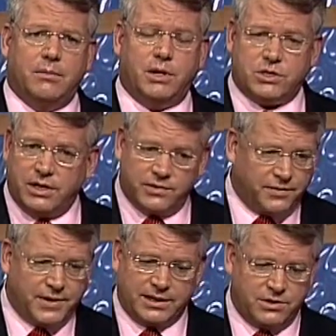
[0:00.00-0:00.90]
Much less the
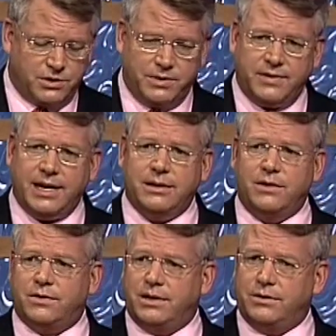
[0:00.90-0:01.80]
fact that you retain
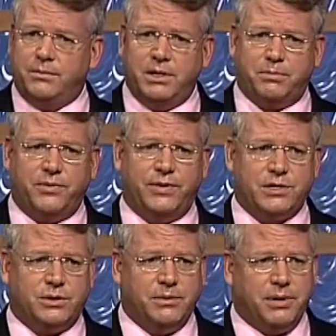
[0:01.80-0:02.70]
these things, it'd be a
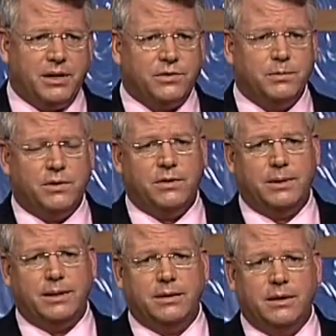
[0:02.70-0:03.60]
professional embarrassment to
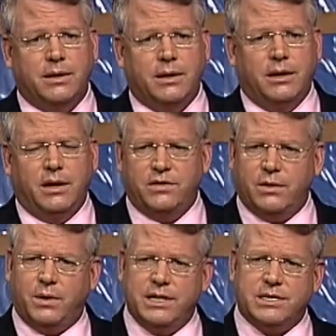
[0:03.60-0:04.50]
me. He
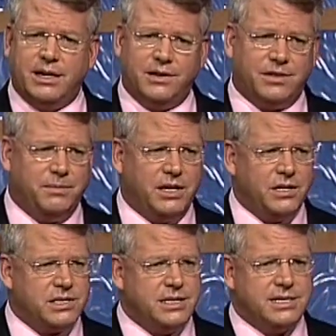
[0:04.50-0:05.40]
said, why is that? I said,
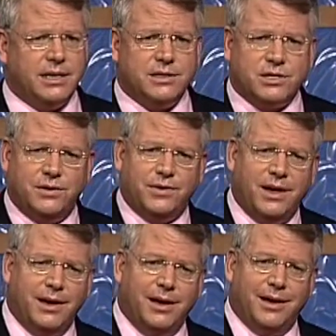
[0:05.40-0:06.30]
because of the tenets of
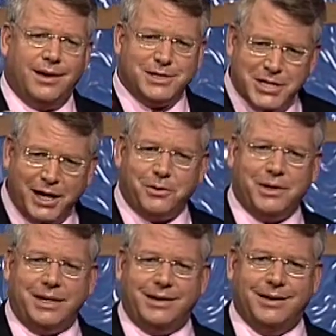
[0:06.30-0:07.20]

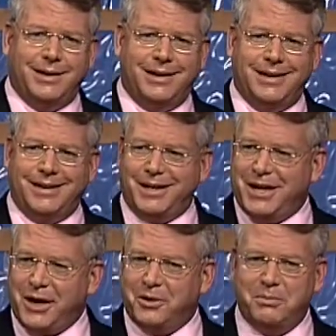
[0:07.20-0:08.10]
integrity,
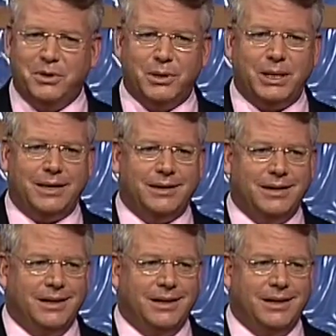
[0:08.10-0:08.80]
accountability,